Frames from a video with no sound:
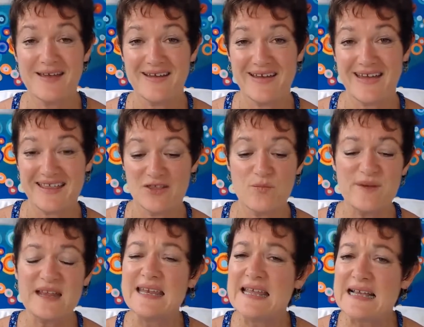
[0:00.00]
Okay, there'll
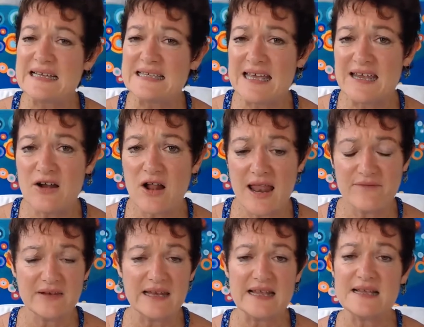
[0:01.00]
be links here. I'll
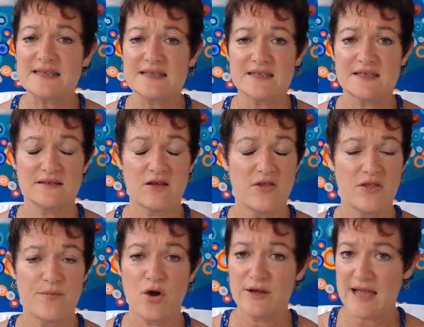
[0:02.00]
have links on the
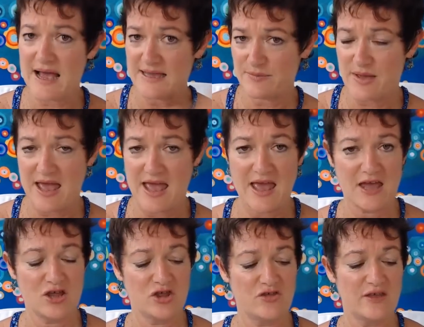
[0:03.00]
podcast
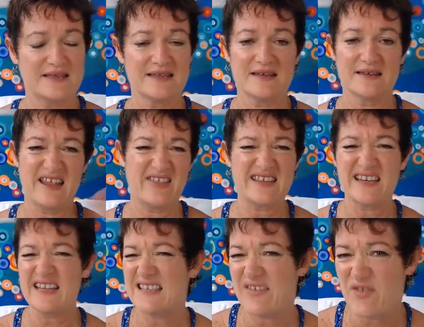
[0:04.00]
page. There's
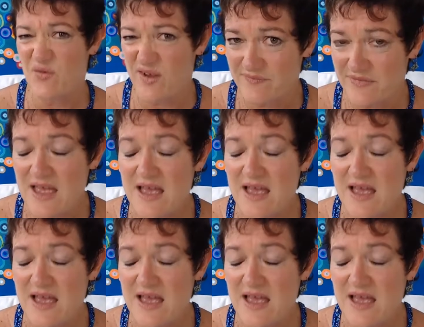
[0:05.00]
links everywhere.